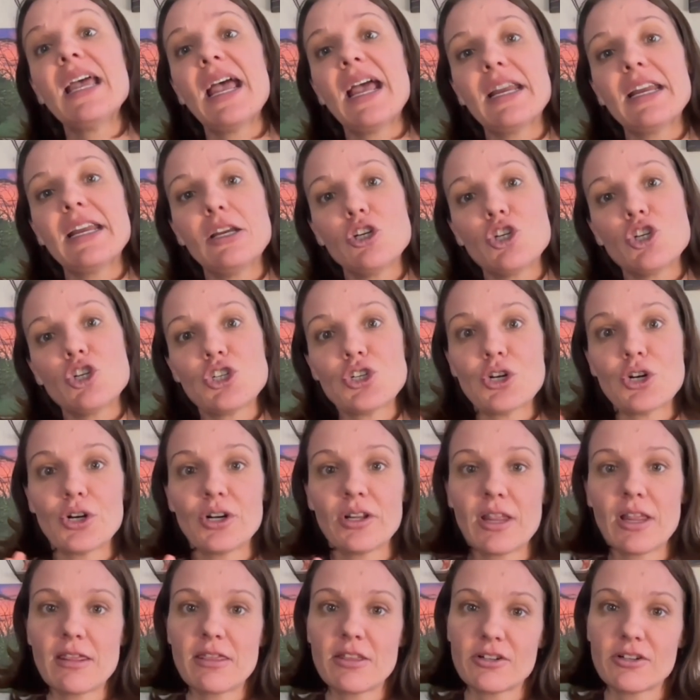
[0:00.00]
and
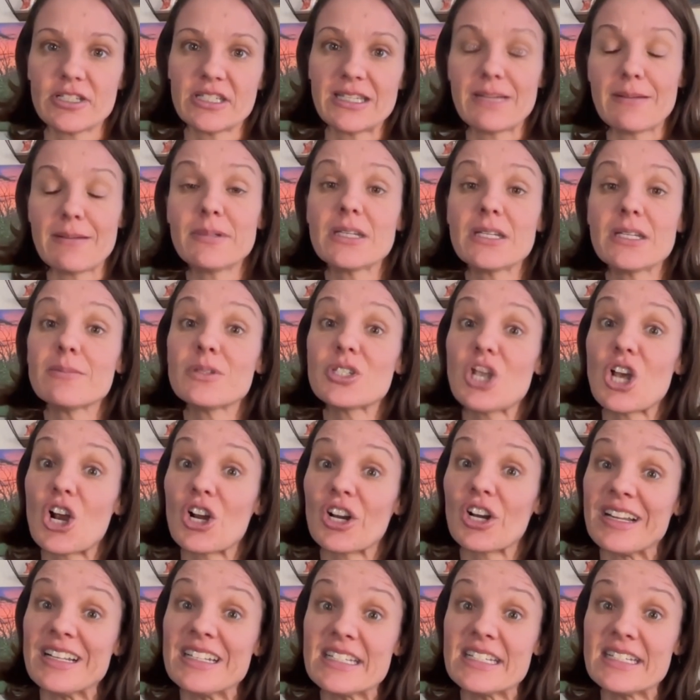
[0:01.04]
ensure that their symptoms are
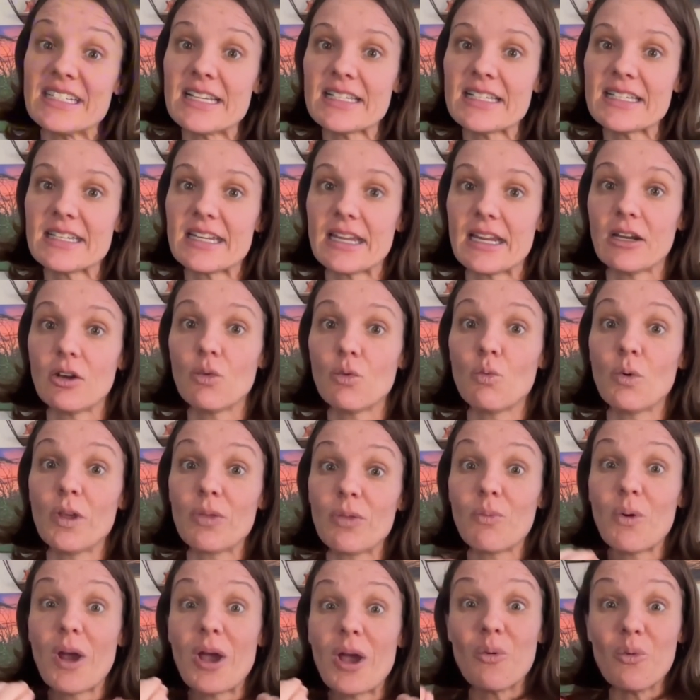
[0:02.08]
consistent
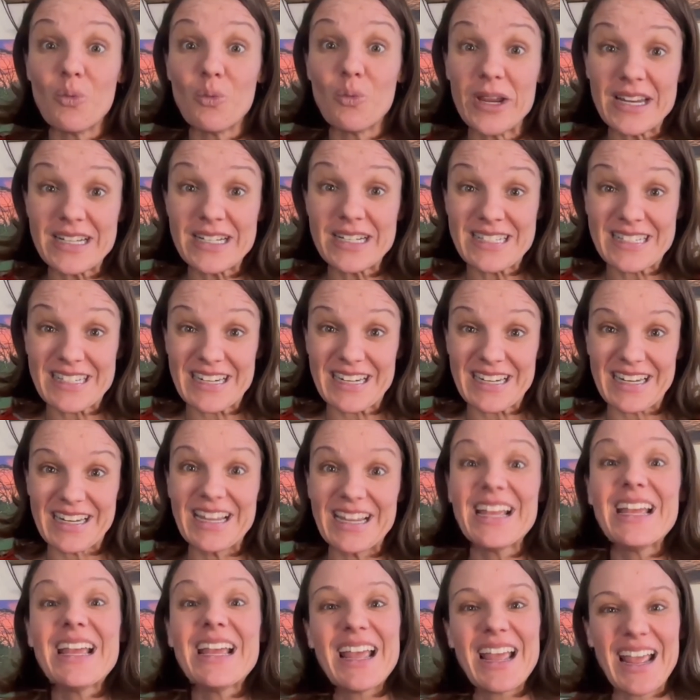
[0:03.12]
with what we
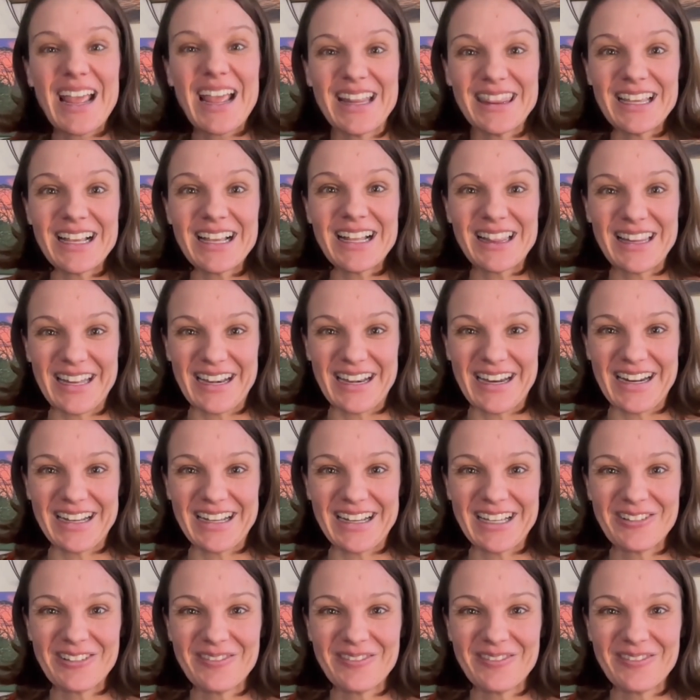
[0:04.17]
see in the clinic.